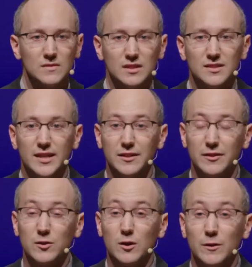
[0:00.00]
is that
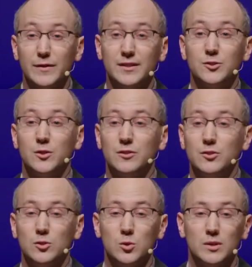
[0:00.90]
there are things you can
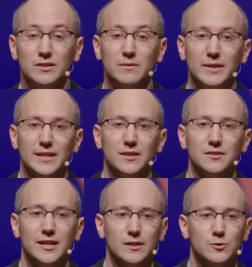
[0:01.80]
do to make an
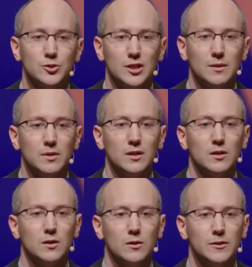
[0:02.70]
attacker's job
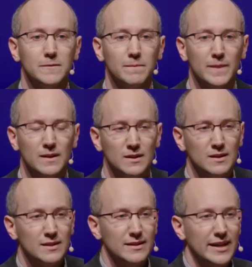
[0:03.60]
harder.
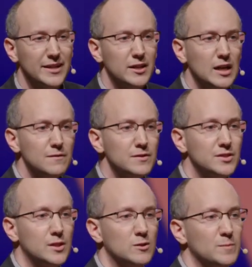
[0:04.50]
And it often
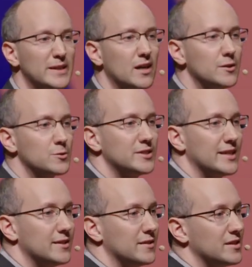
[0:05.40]
starts by
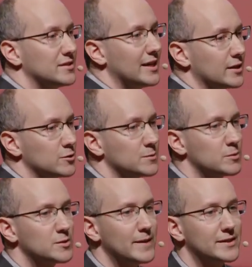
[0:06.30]
understanding the attacker's
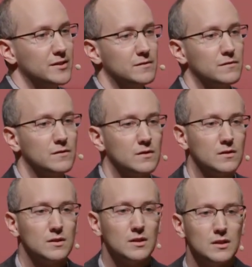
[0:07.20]
perspective.
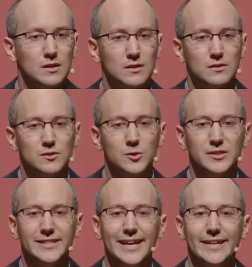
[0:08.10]
So
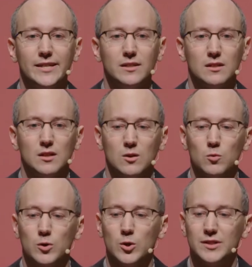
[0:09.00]
today,
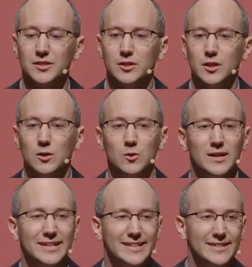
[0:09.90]
we're going to go
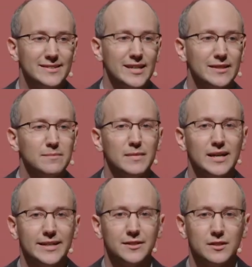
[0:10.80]
inside the
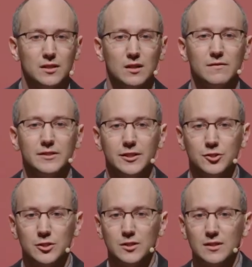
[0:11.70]
mind of a
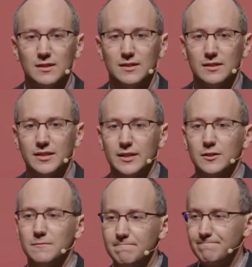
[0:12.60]
digital attacker.